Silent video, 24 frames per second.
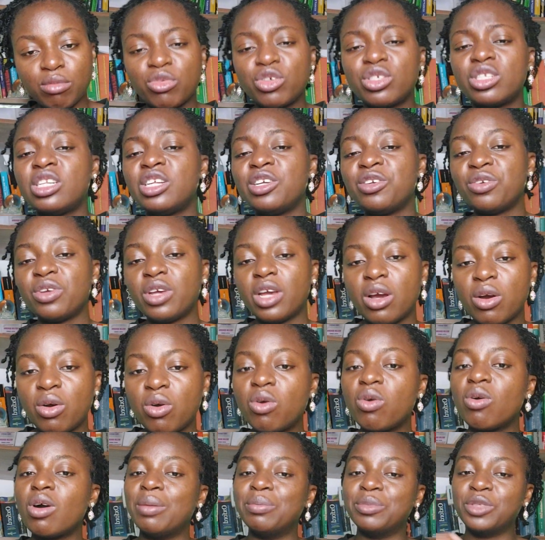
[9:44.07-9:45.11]
Mostly you hear,
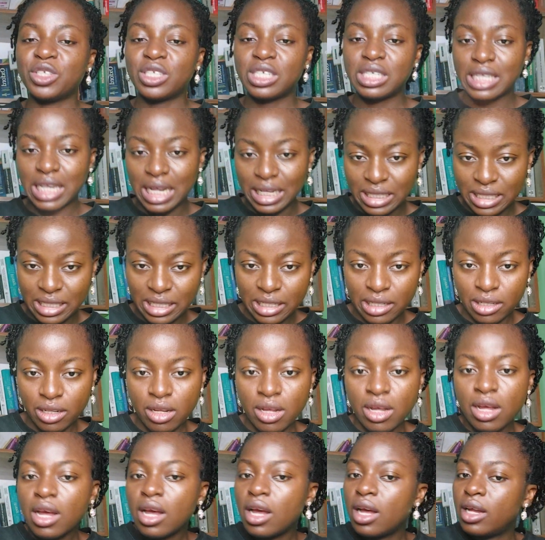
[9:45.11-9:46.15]
oh, I'm just starting.
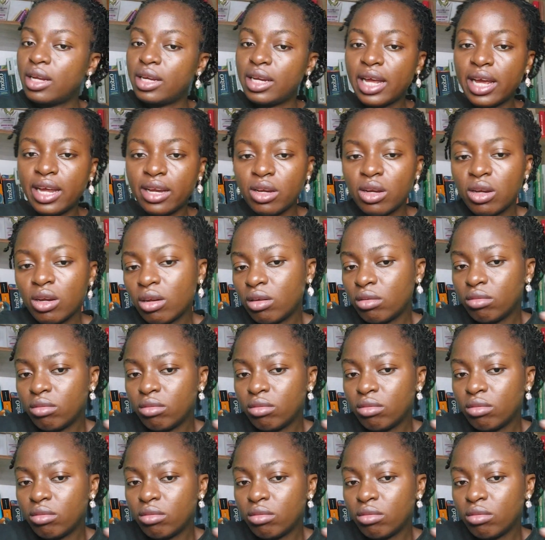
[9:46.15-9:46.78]
And then